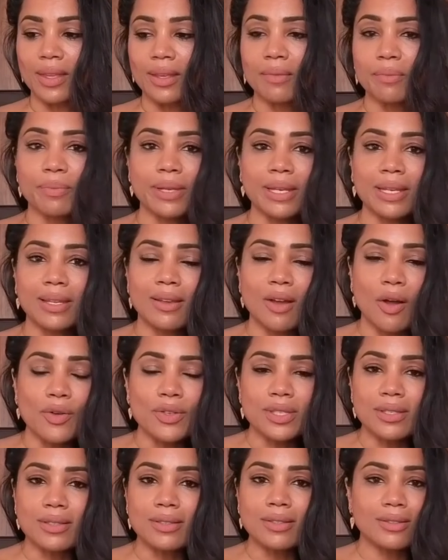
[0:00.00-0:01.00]
But it
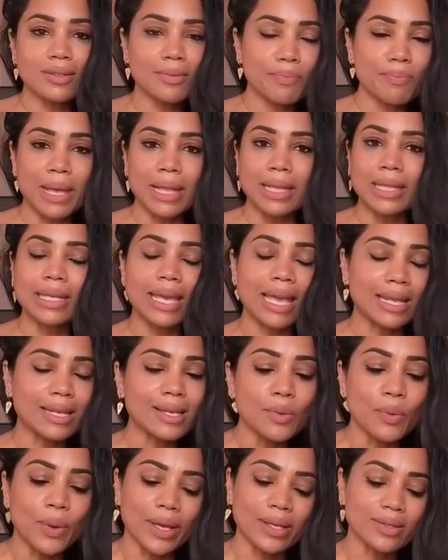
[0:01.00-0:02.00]
goes in the belly
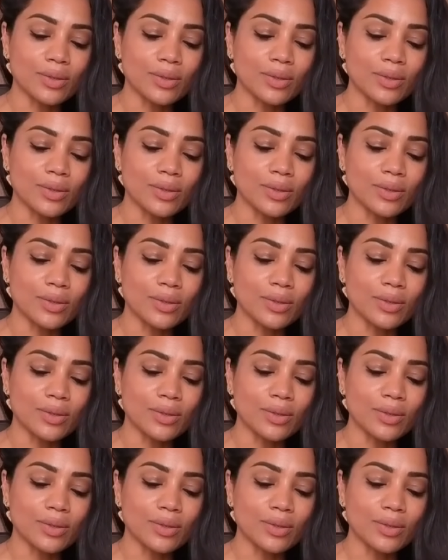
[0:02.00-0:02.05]
anyway,